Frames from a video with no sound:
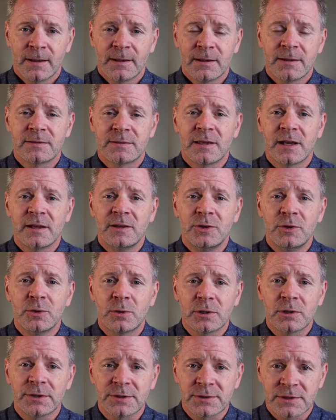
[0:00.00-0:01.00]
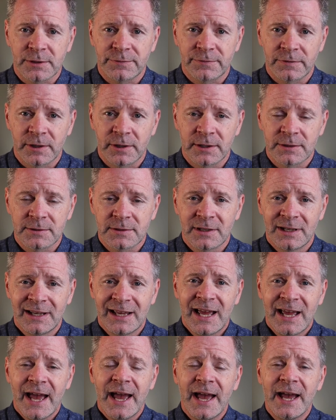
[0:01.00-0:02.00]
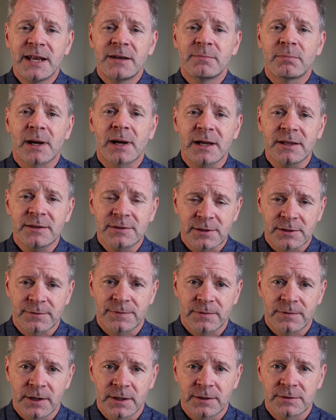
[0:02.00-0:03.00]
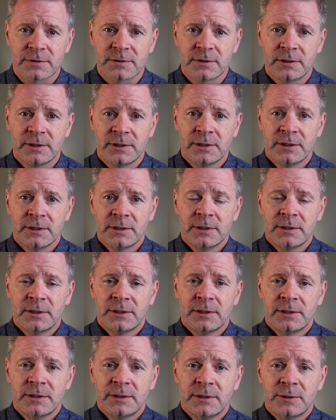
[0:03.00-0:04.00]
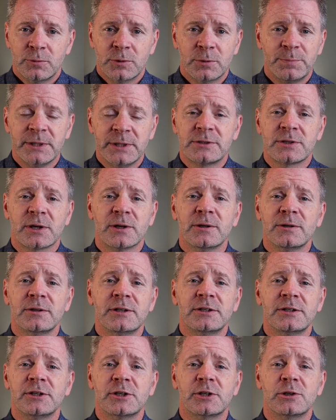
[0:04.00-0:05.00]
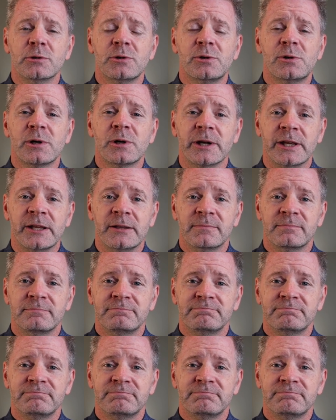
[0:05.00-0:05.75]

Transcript: is that your sufferings and my sufferings will be turned into glory.